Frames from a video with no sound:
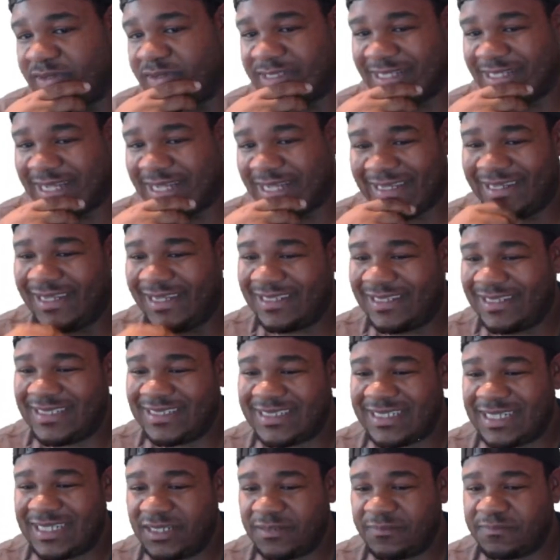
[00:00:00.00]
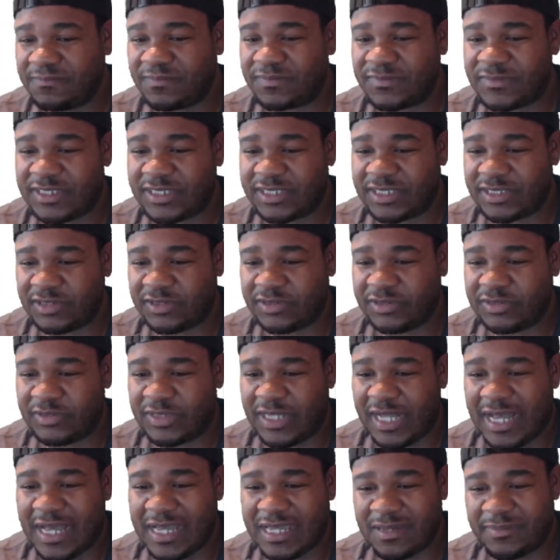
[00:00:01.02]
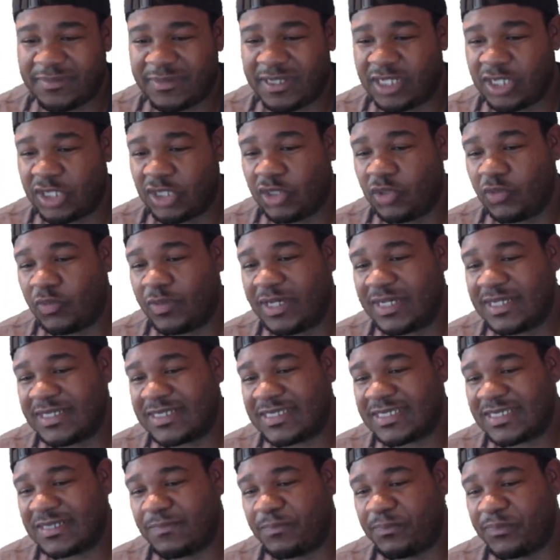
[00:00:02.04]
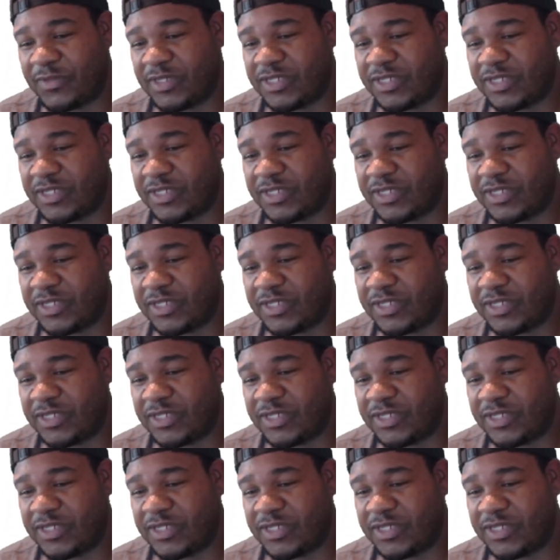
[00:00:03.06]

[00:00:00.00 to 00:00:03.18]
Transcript: is like London time, so I am in the US,